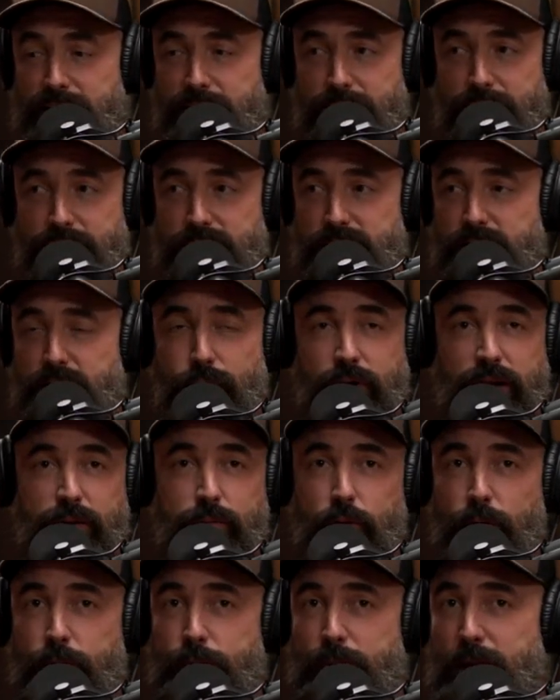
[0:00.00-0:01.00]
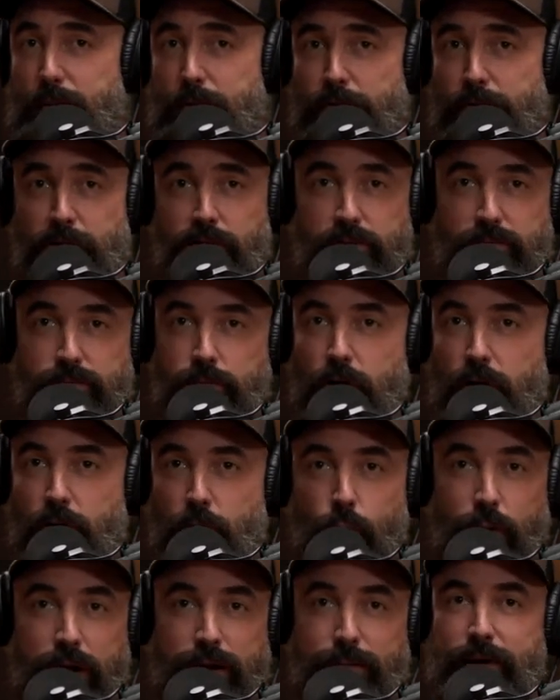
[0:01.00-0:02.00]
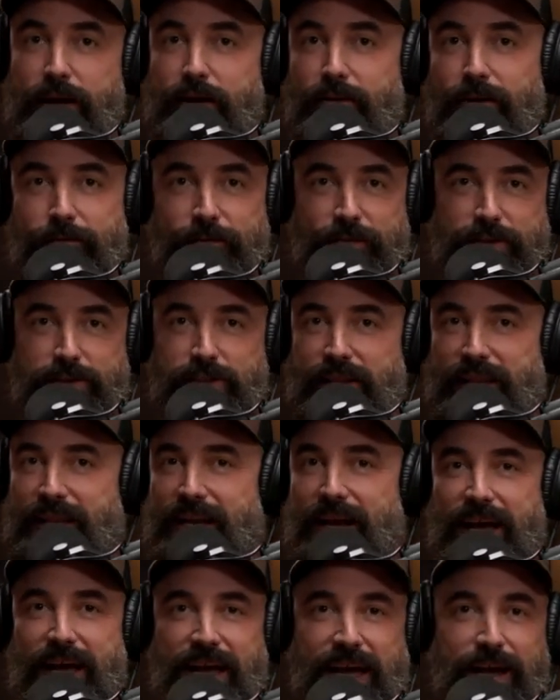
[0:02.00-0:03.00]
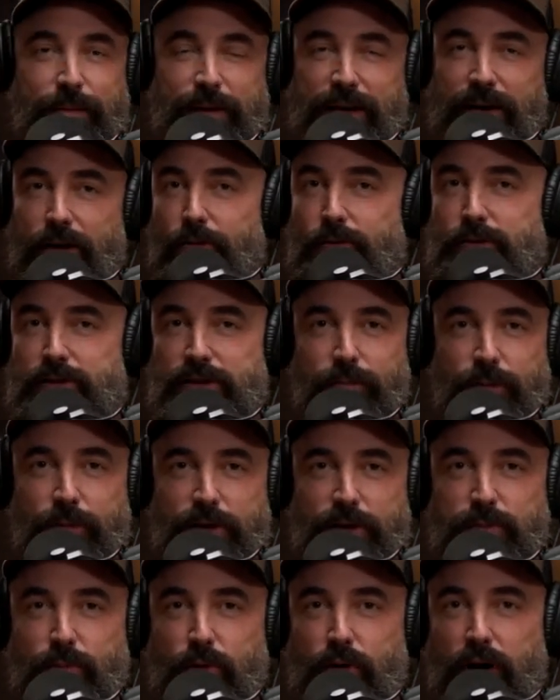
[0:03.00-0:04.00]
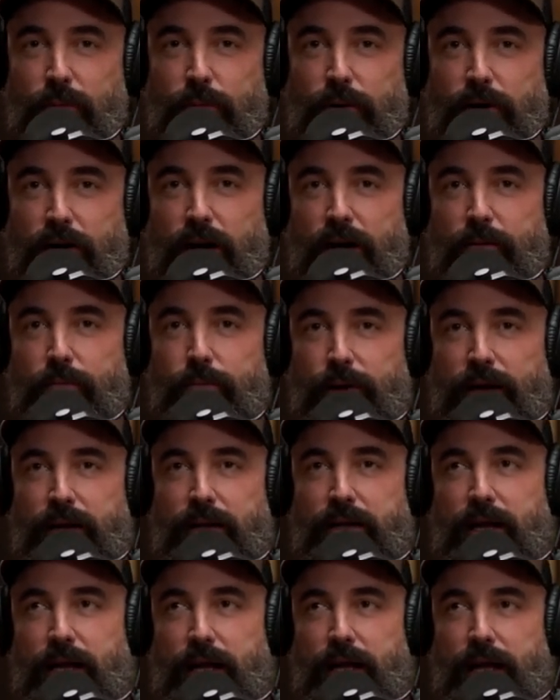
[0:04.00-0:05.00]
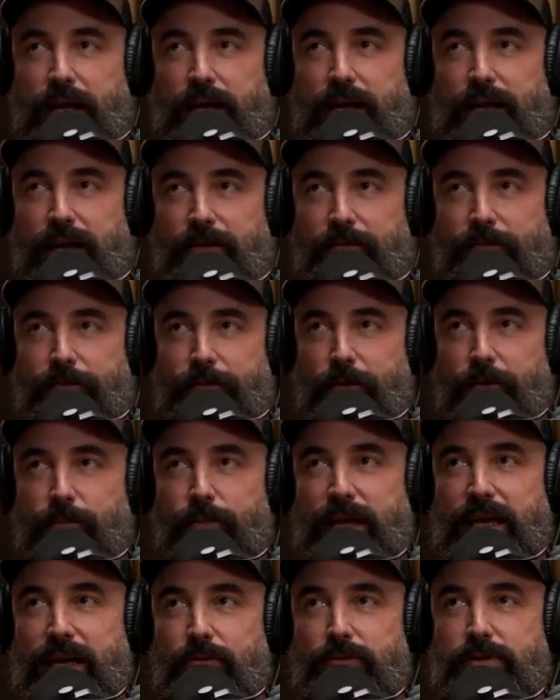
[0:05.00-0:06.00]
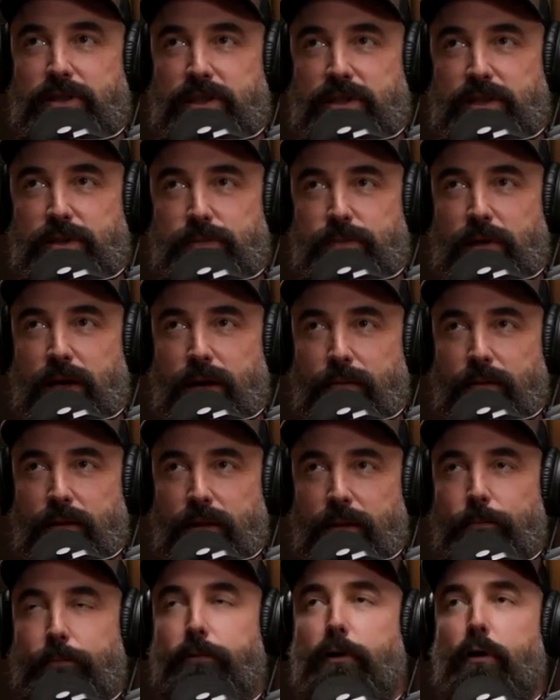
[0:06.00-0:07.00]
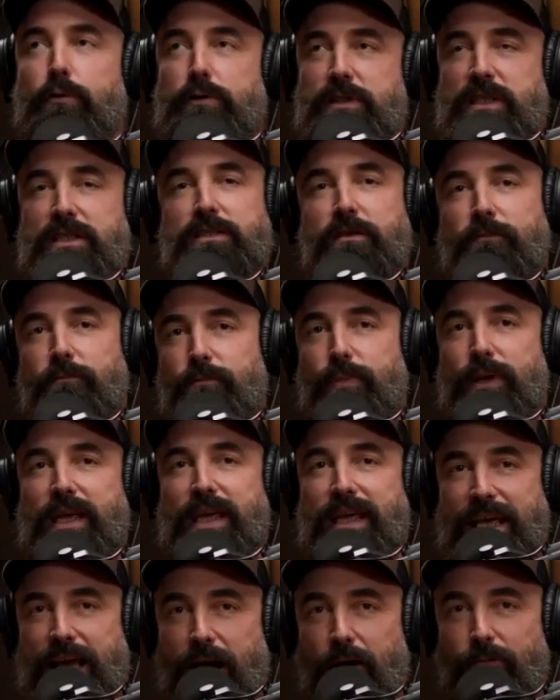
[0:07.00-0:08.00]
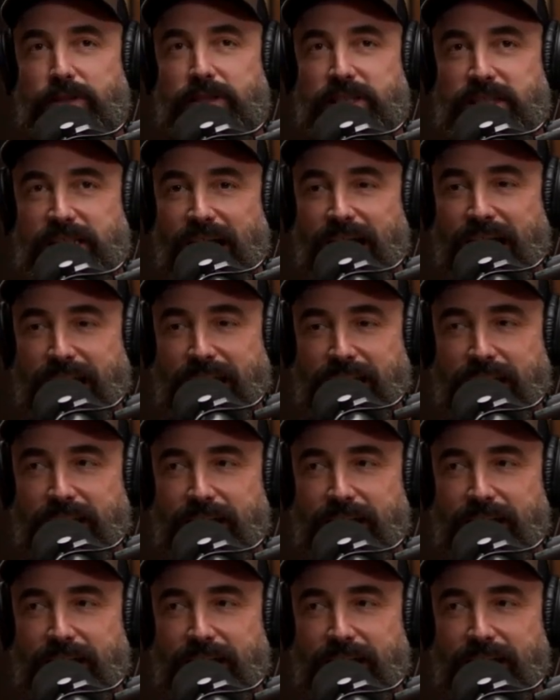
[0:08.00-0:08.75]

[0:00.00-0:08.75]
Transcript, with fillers: there's so many more people who are way better at fishing than I am and know so much more about it. But for me, it was just the process of being outside,